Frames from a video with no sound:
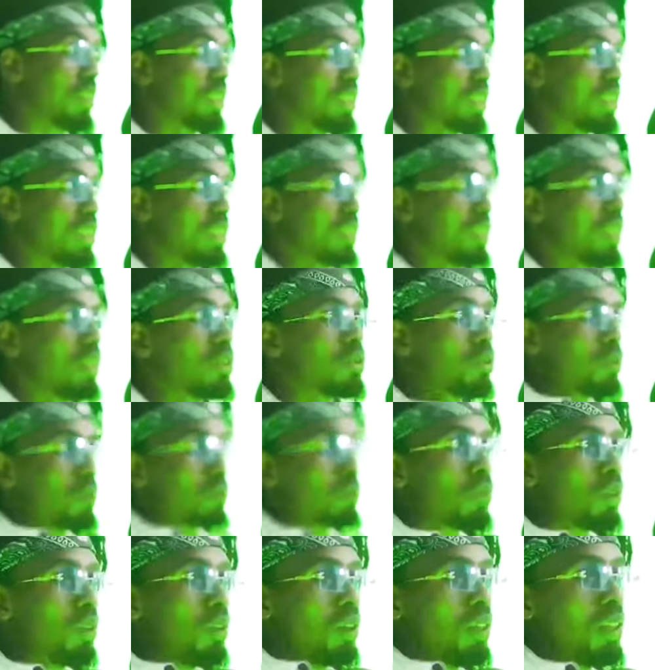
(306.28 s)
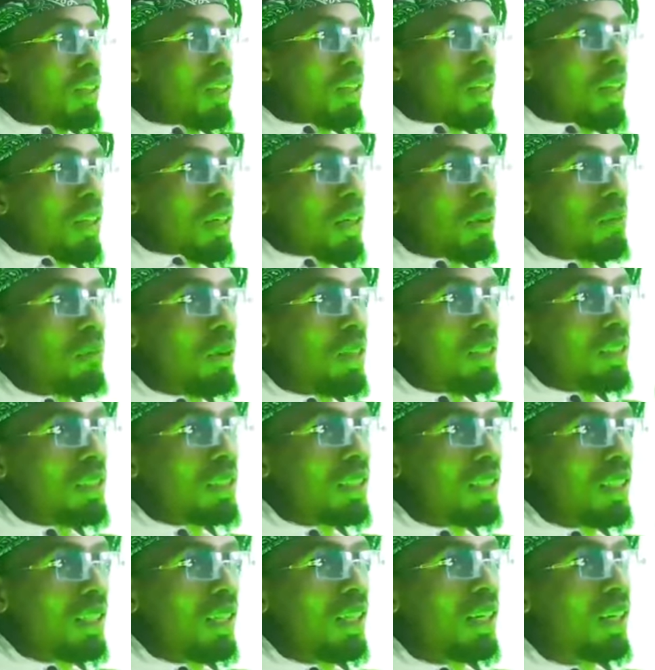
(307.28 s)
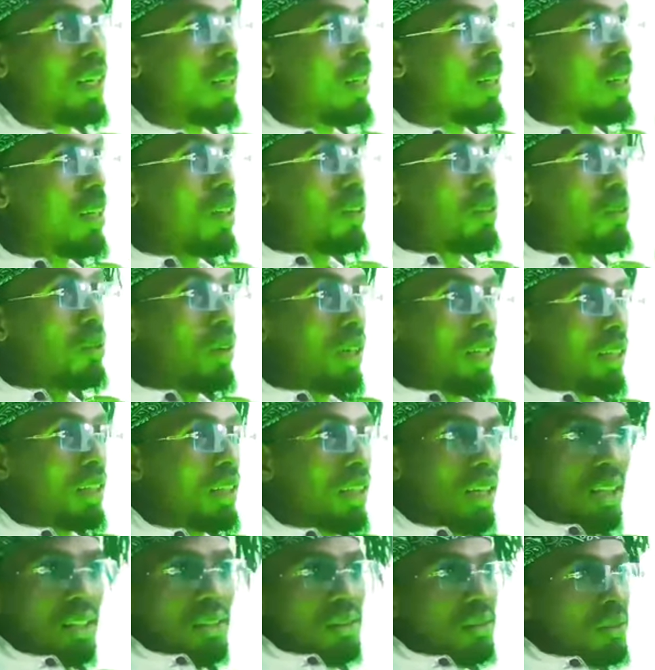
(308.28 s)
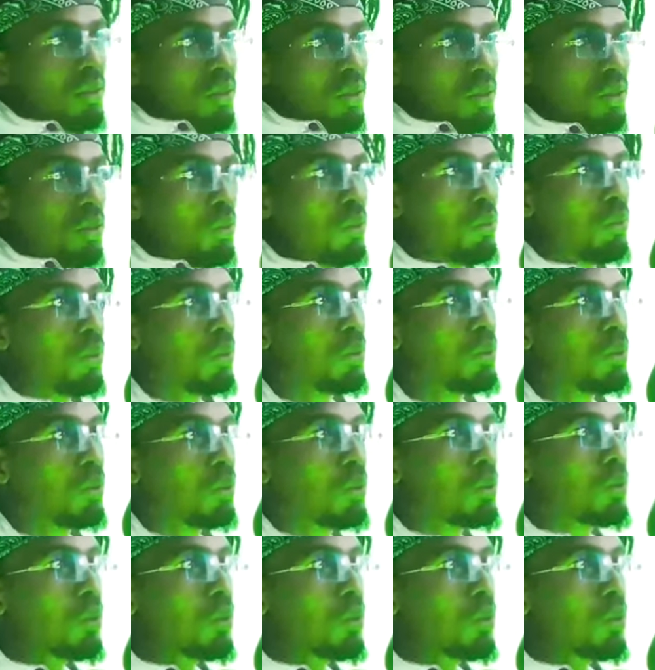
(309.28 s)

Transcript: kanjani njani sumxolelile manje and then you are that stupid